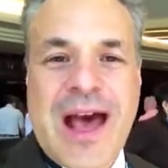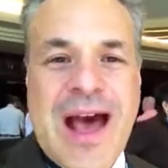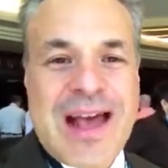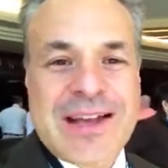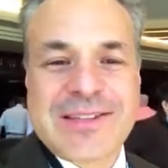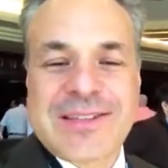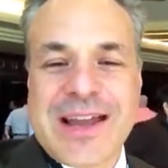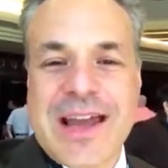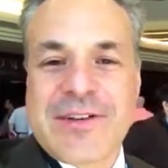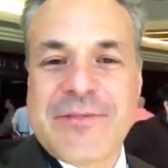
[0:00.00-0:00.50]

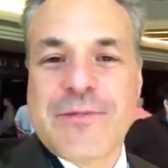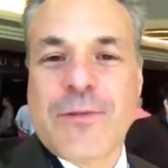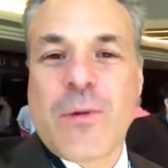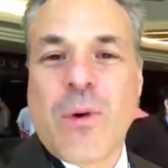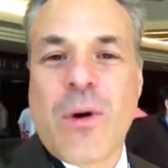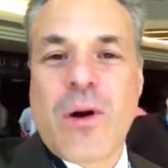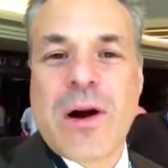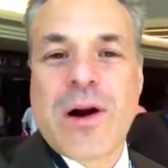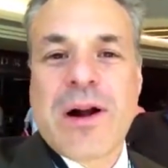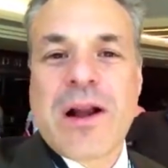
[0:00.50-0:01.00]
I stand
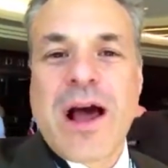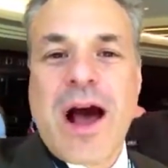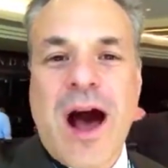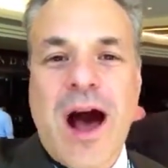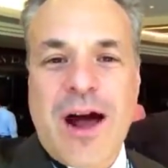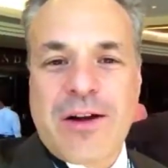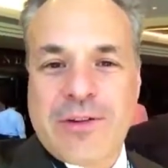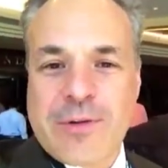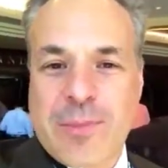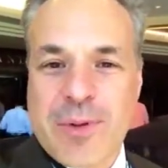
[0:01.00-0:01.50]
for
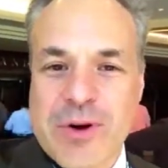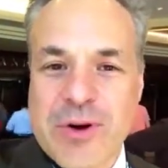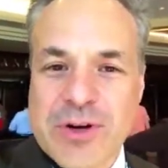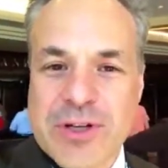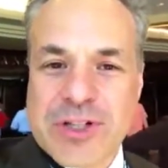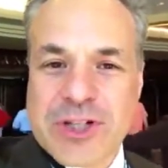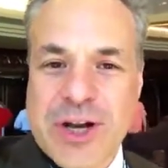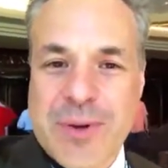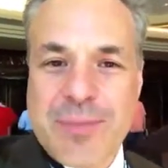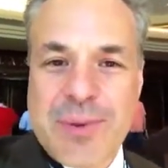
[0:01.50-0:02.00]

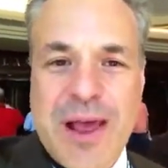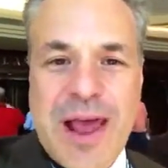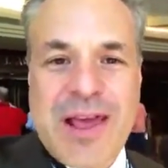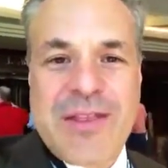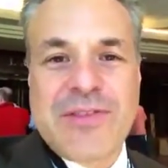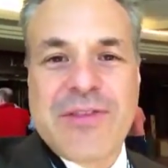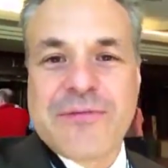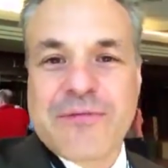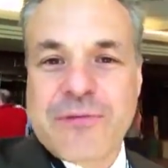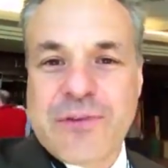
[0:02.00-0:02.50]
entrepreneurship
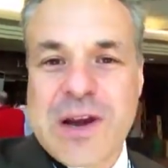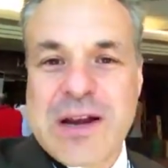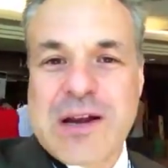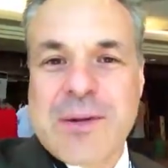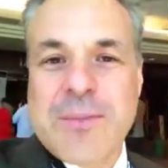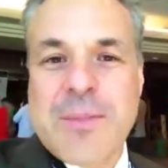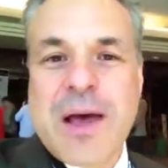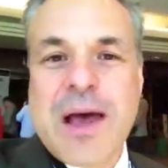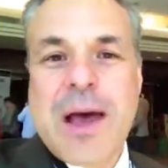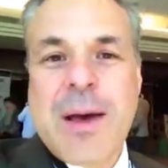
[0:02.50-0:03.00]
and the
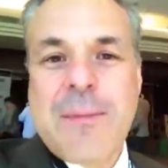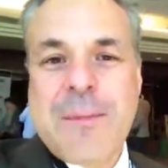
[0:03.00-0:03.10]
freedom,